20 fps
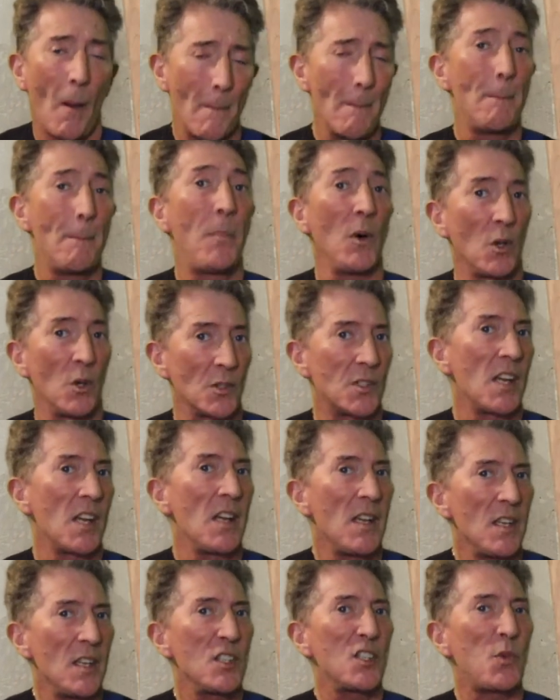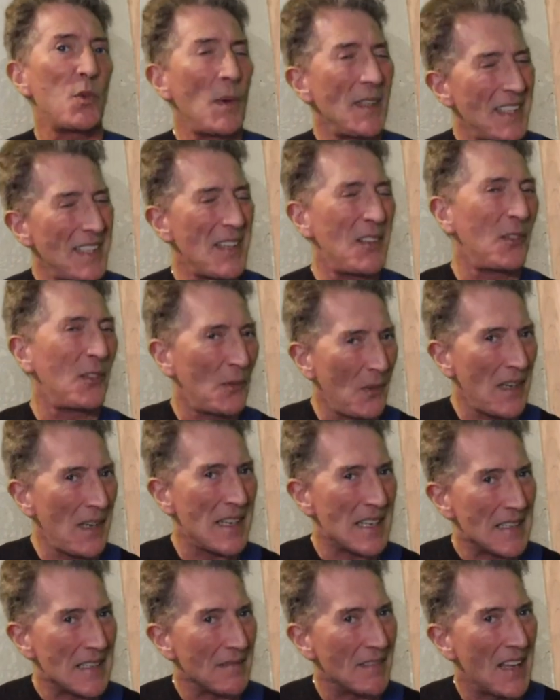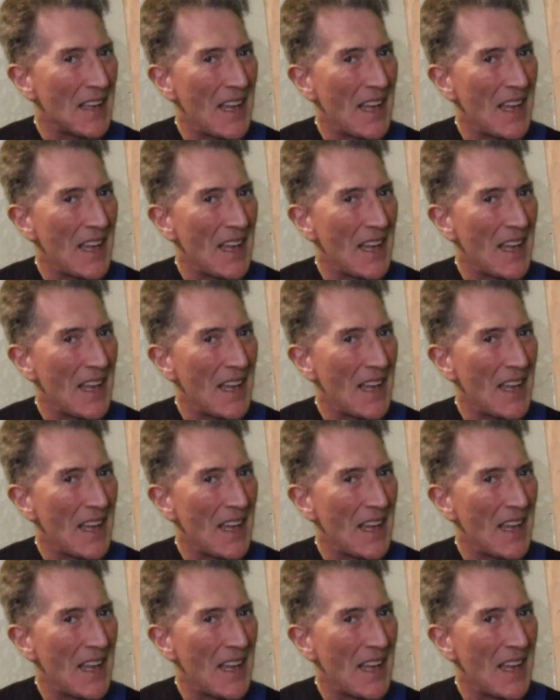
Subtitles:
but 23.